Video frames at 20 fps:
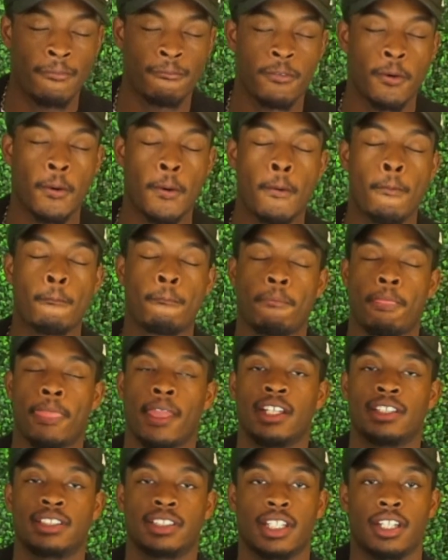info
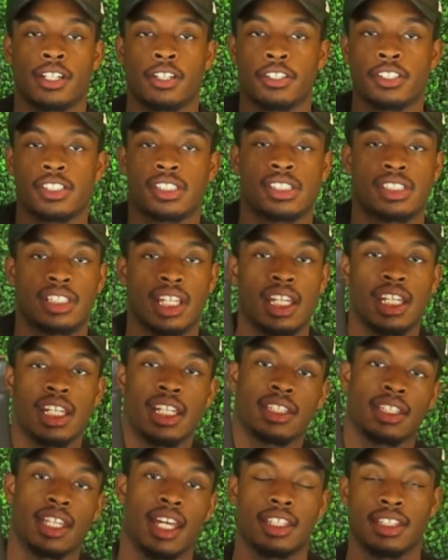intel
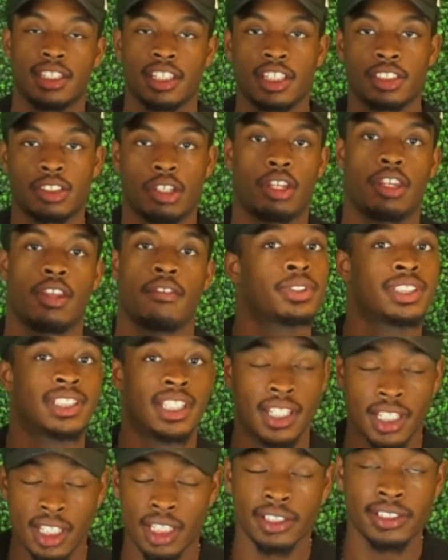stated that these are the
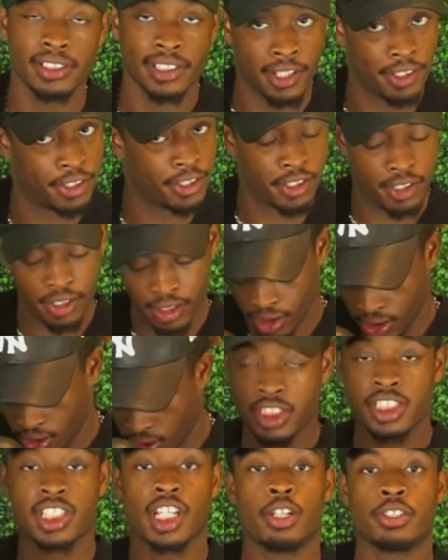tan leather
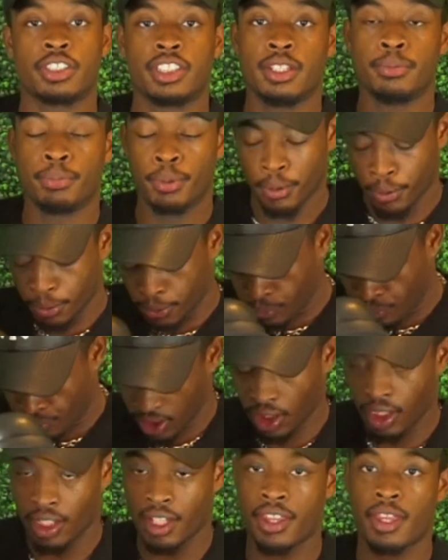Chelsea boot.
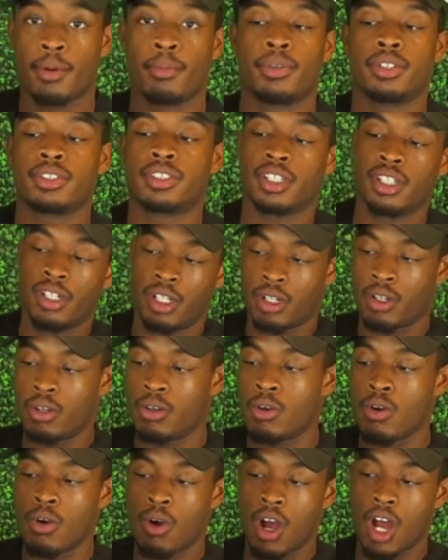Uh, the
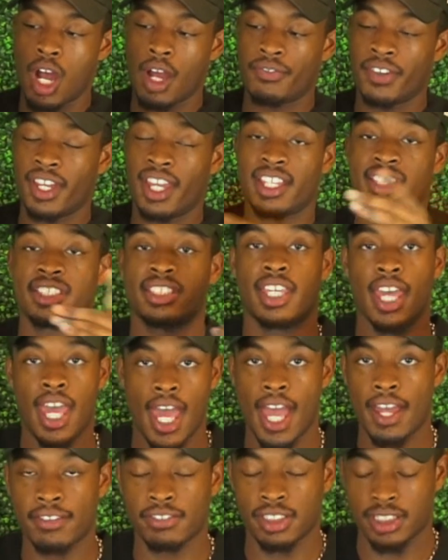material of it is
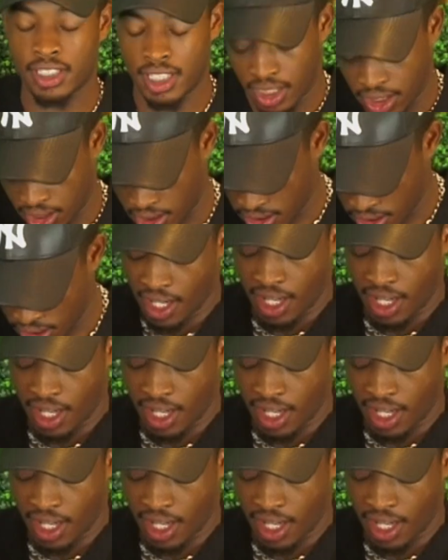calfskin